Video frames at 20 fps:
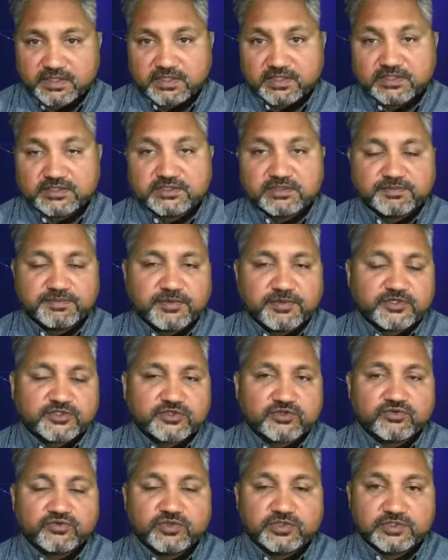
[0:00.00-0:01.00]
is the
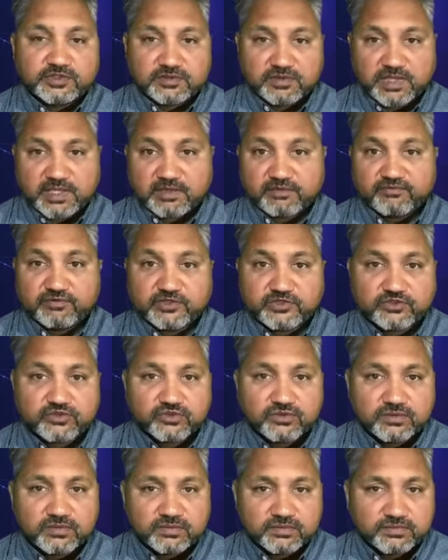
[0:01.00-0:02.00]
person who is like
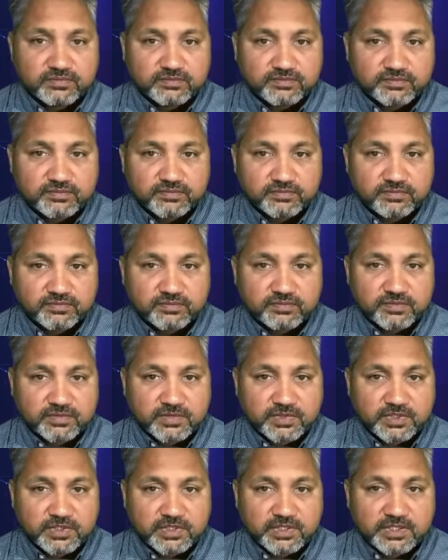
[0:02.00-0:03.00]
Vishnu.
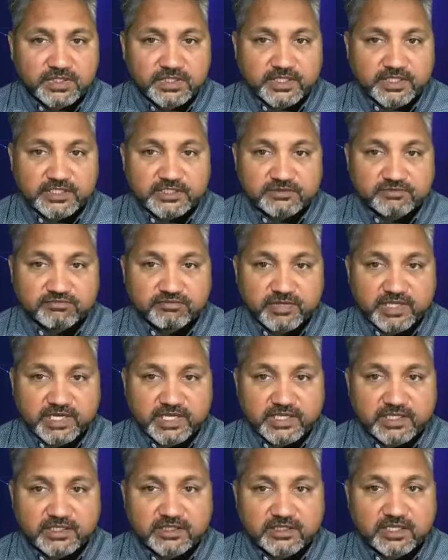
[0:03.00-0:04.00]
He is
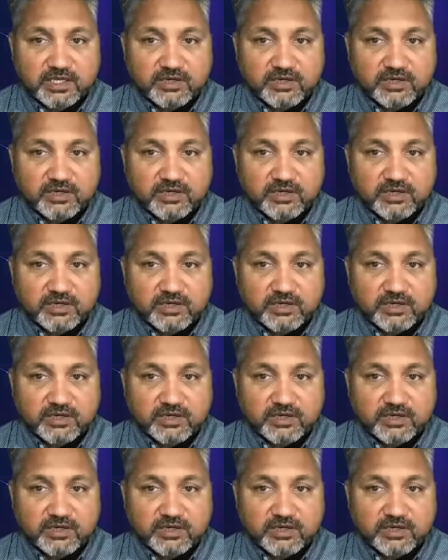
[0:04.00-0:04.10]
Melek